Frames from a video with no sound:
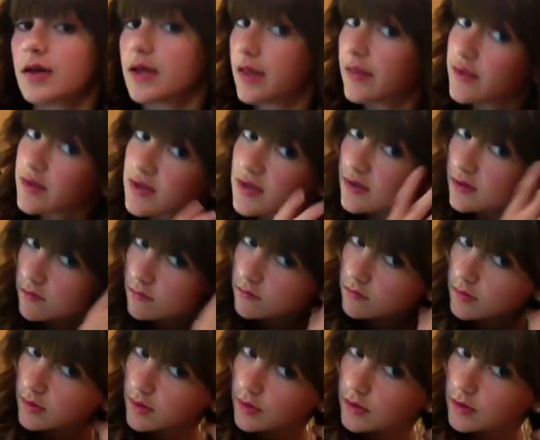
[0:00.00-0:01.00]
And this is a
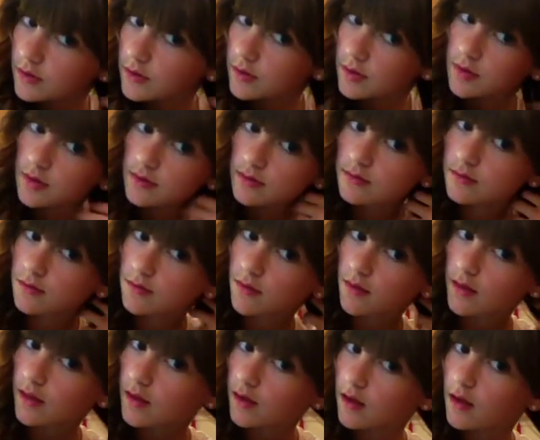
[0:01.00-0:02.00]
really good
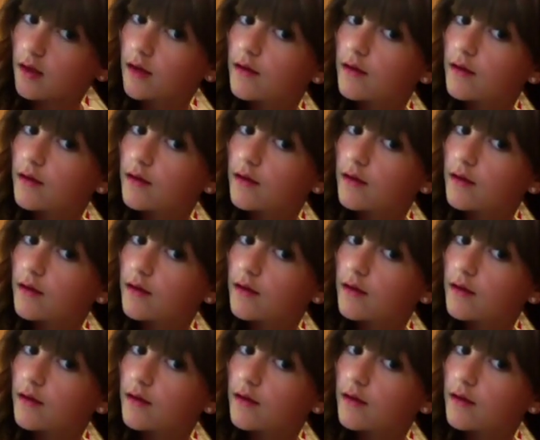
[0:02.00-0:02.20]
thing.